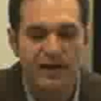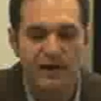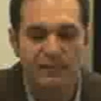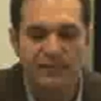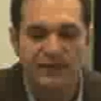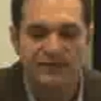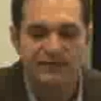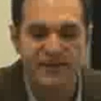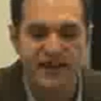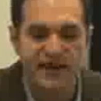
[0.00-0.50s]

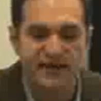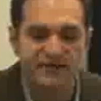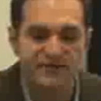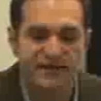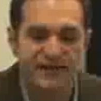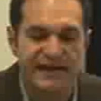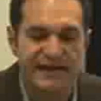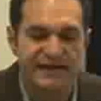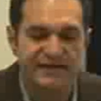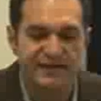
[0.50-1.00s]
Companies last
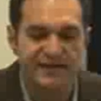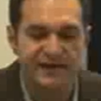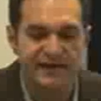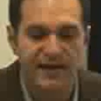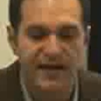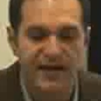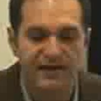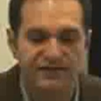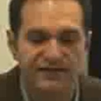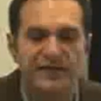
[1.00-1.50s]
at
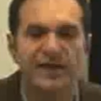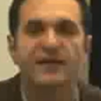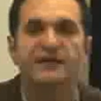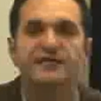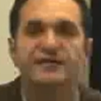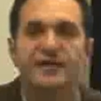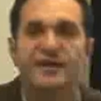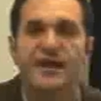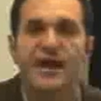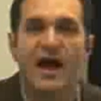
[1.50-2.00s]
18.5
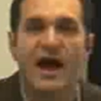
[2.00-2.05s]
cents.